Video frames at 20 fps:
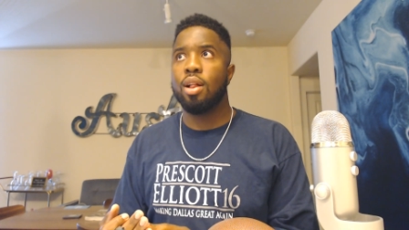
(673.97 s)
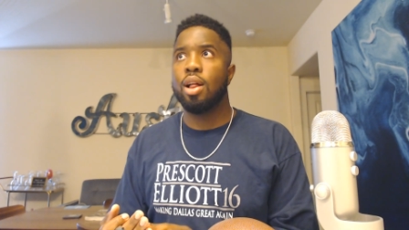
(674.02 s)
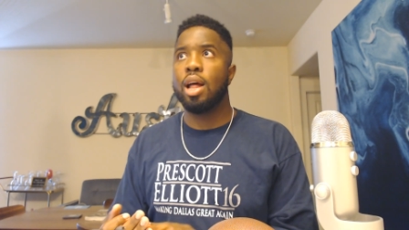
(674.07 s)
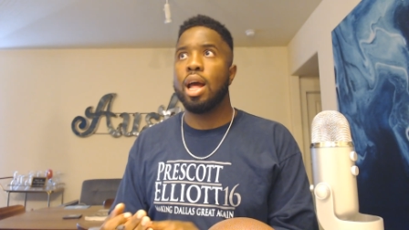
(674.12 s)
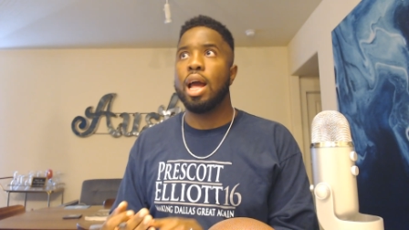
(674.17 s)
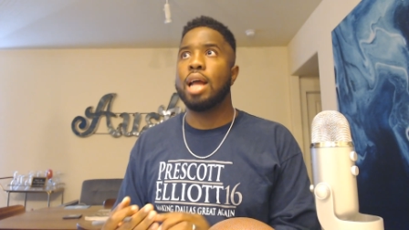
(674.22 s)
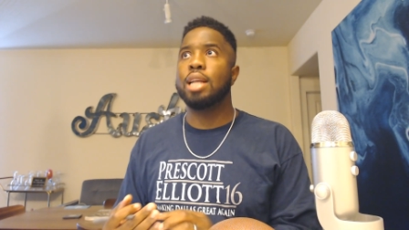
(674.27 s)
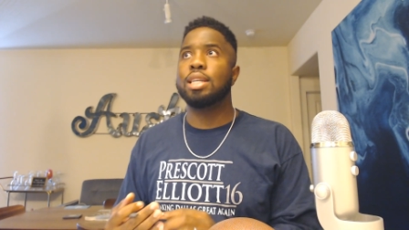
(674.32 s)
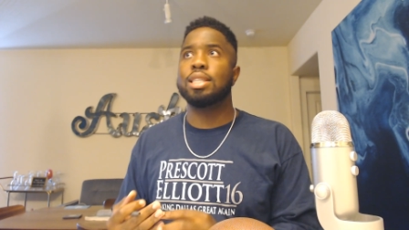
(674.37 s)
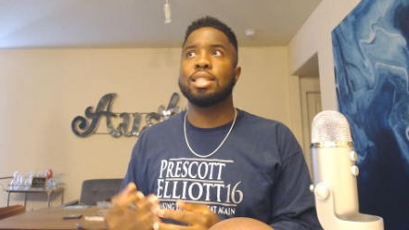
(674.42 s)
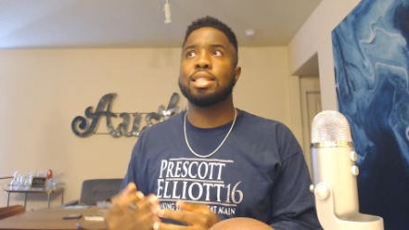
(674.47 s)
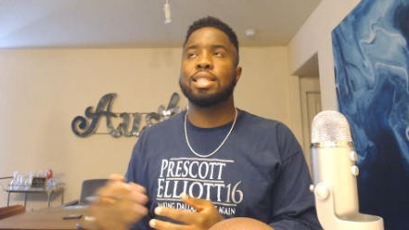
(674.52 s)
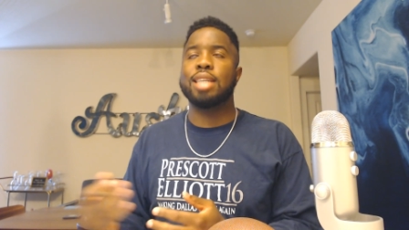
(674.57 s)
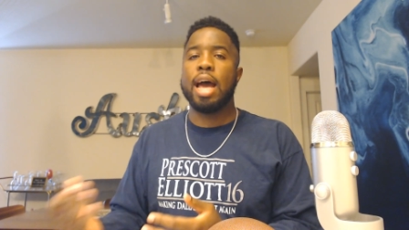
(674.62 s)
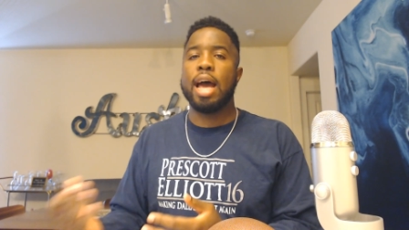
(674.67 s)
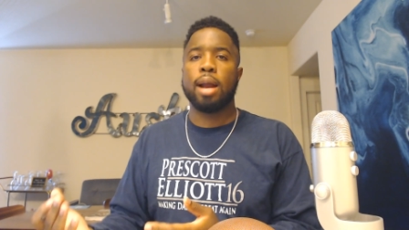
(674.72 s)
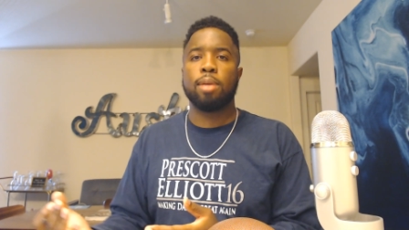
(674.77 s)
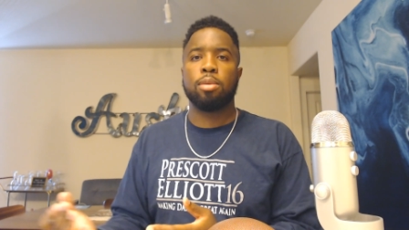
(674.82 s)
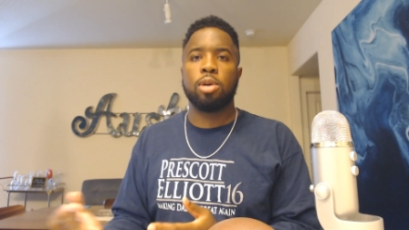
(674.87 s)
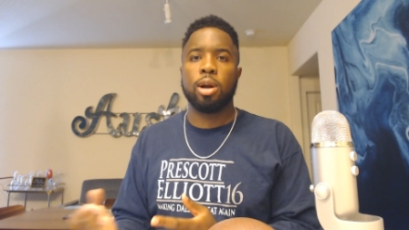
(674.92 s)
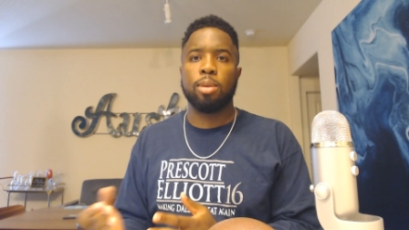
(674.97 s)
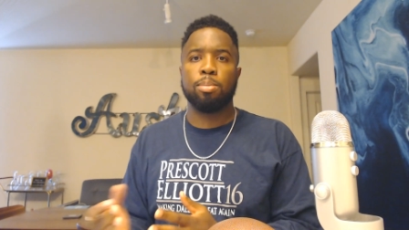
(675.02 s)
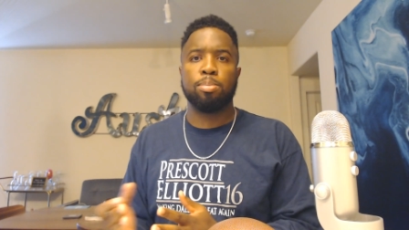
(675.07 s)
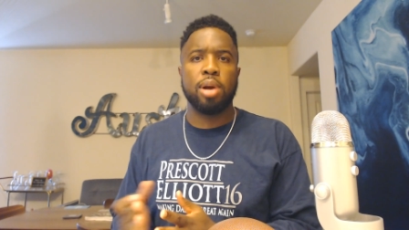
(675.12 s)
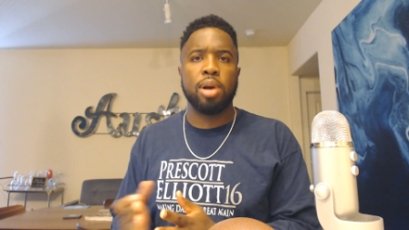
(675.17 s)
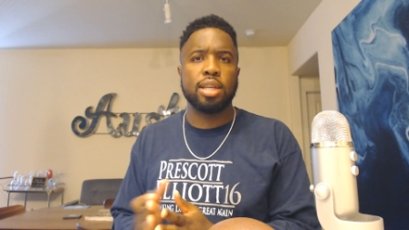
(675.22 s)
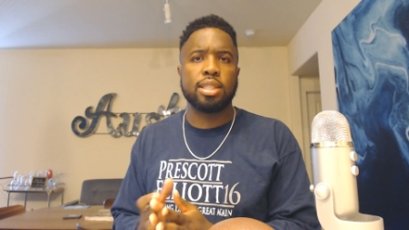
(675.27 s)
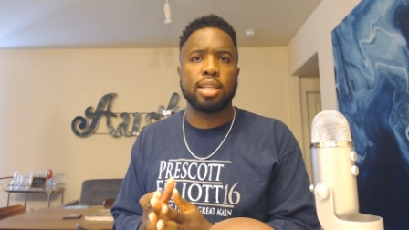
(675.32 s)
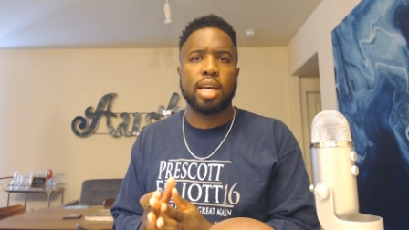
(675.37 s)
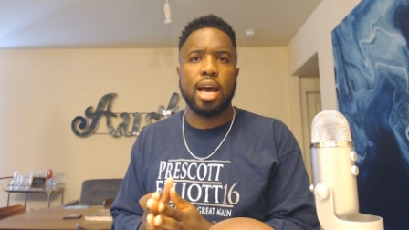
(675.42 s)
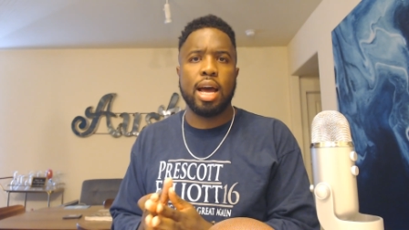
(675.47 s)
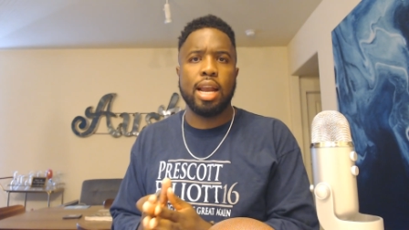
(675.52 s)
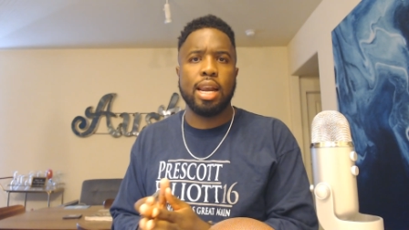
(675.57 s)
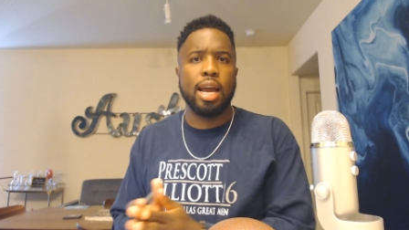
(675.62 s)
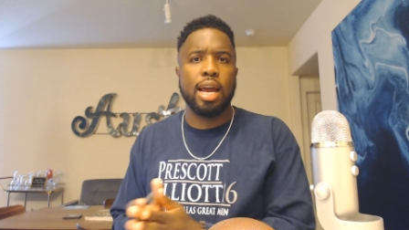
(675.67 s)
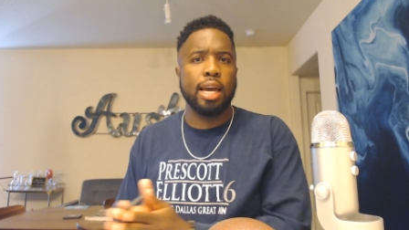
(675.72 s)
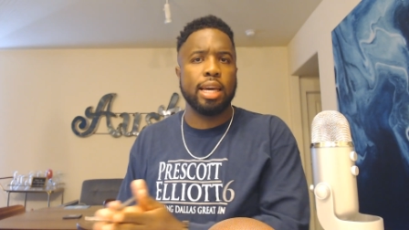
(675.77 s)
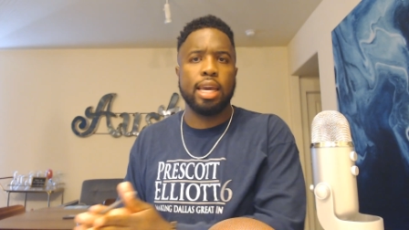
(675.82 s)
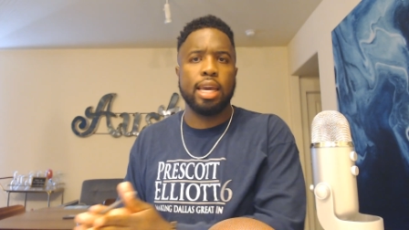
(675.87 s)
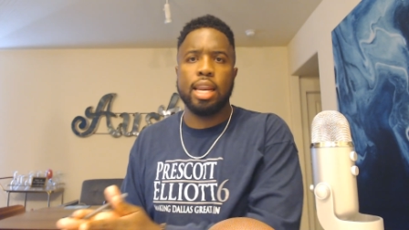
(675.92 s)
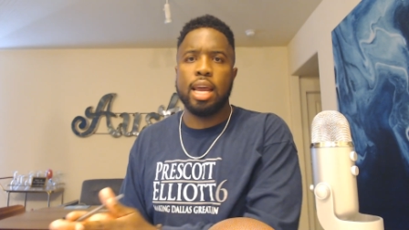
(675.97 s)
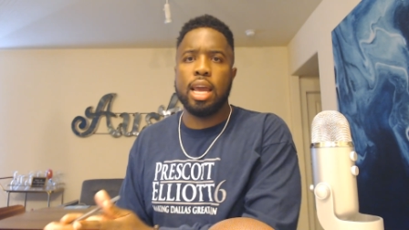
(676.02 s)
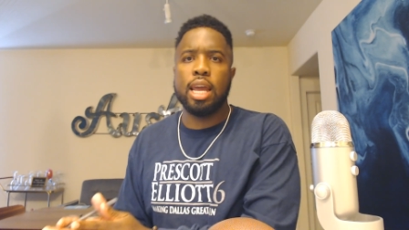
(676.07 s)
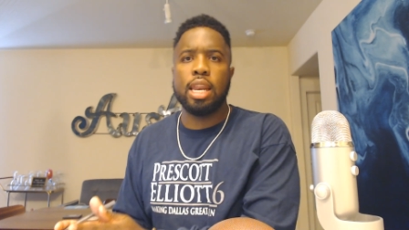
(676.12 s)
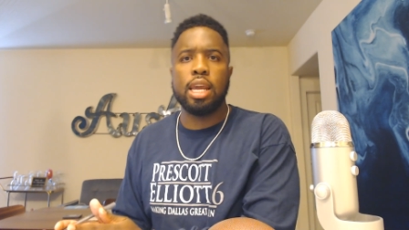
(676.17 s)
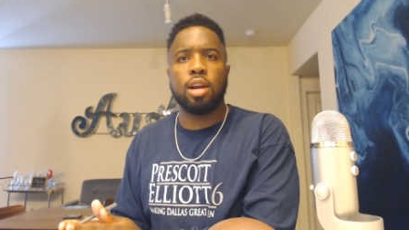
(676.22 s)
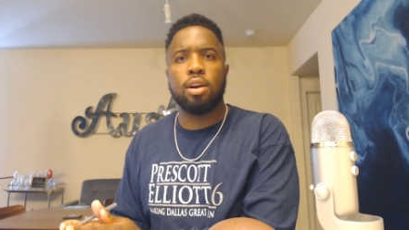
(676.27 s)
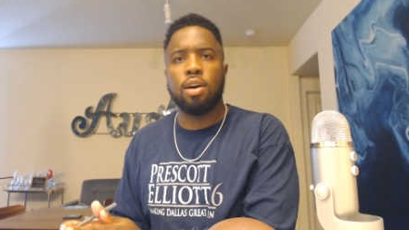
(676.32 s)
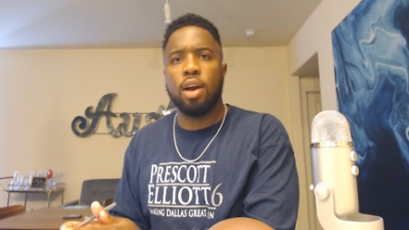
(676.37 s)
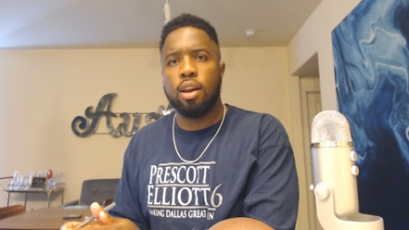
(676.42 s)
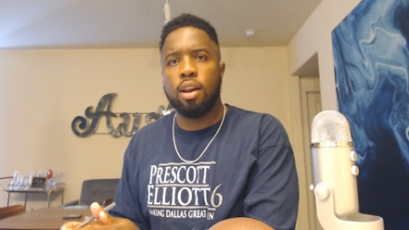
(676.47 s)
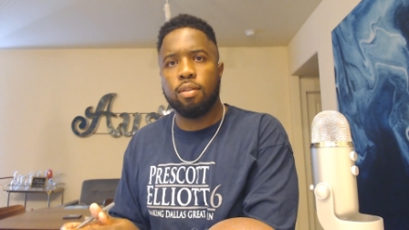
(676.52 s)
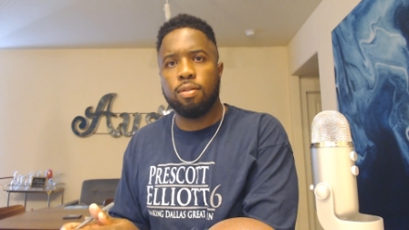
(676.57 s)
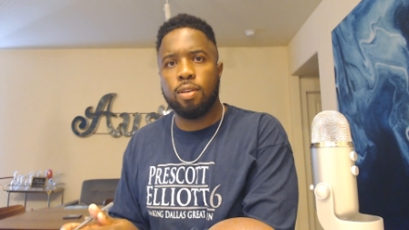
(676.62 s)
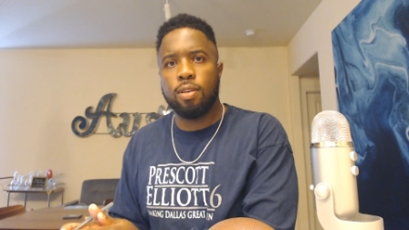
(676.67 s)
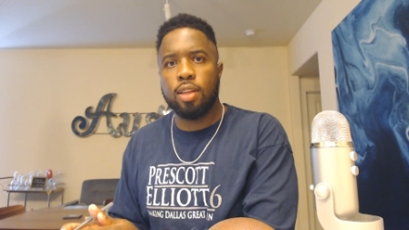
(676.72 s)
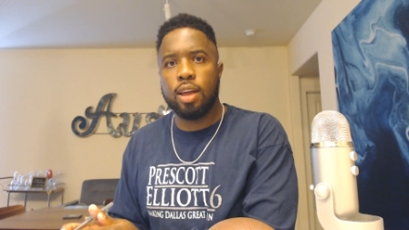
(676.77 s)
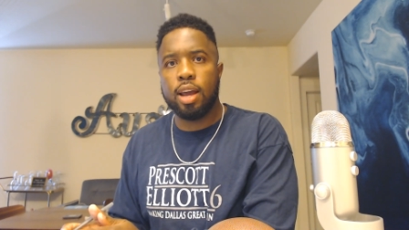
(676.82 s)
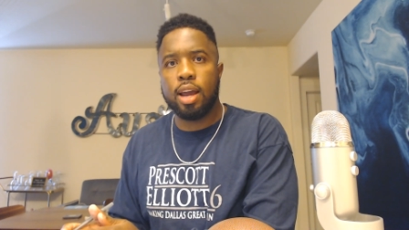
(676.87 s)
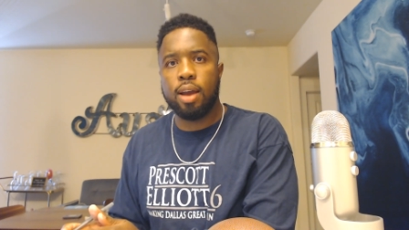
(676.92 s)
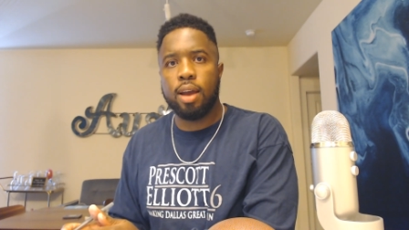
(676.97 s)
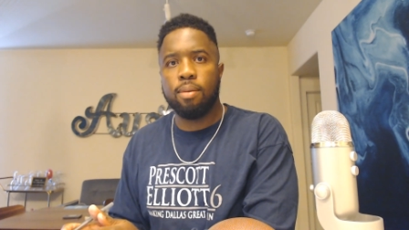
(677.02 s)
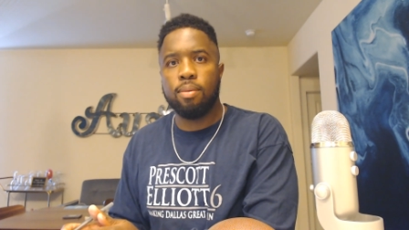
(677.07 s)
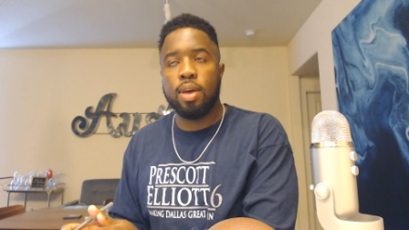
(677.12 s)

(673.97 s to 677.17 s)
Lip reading: Does Dak Prescott not get any credit for that?